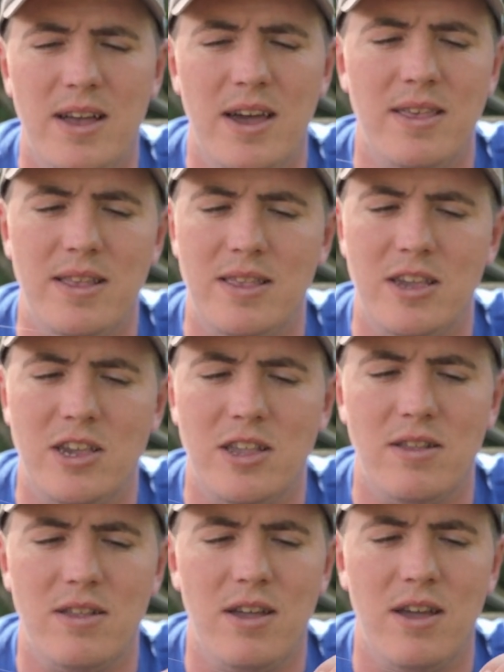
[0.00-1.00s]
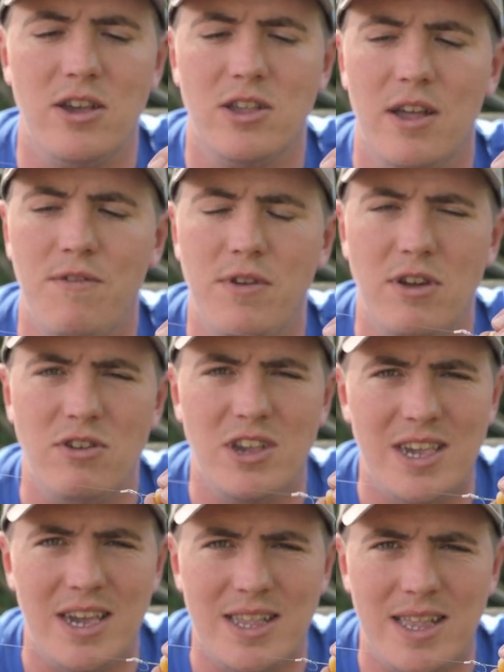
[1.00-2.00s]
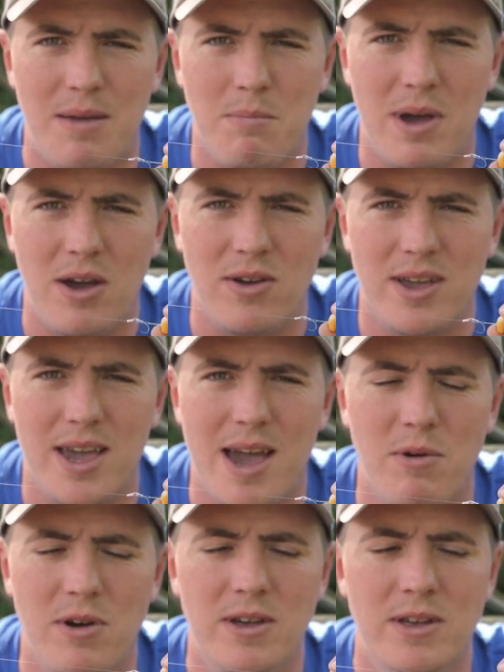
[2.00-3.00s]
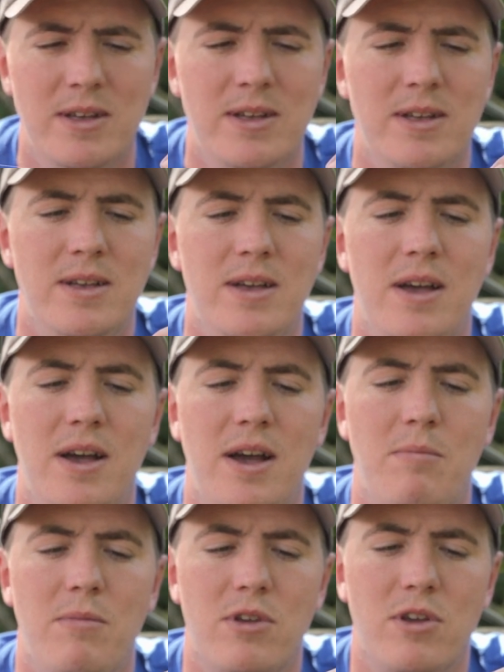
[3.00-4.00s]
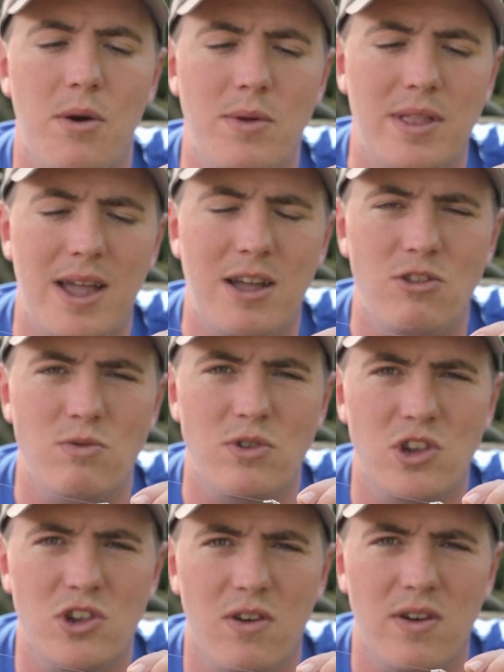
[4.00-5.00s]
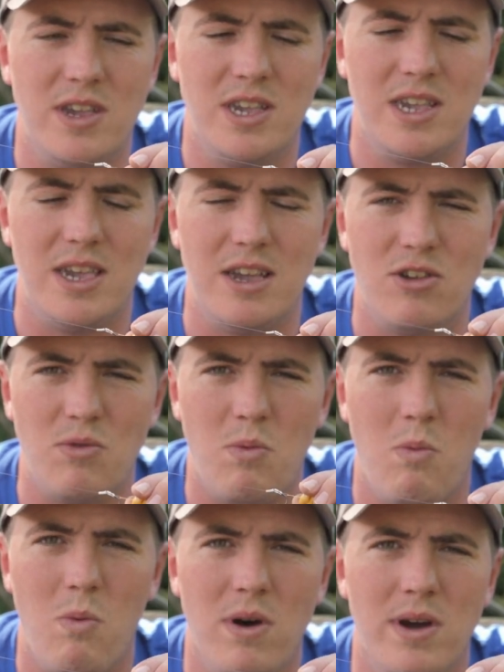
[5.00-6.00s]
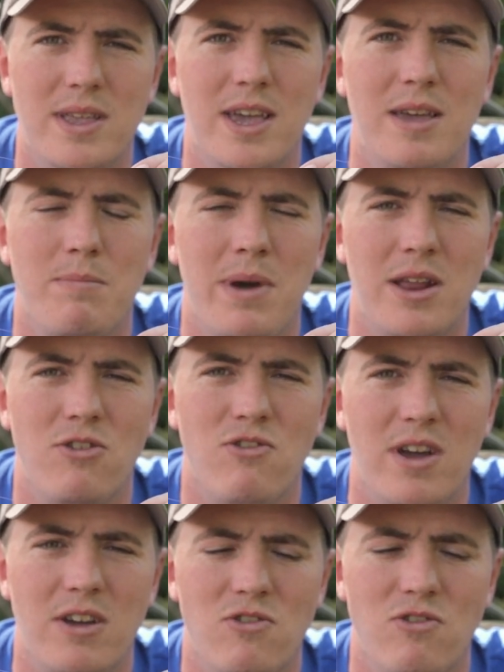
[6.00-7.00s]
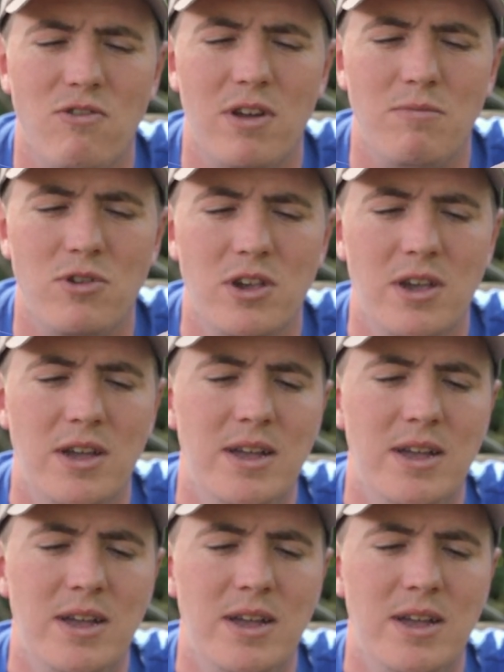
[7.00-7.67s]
I think this stuff here is 16-pound gamma, going down to a size 6 wide gate Palatrack grips.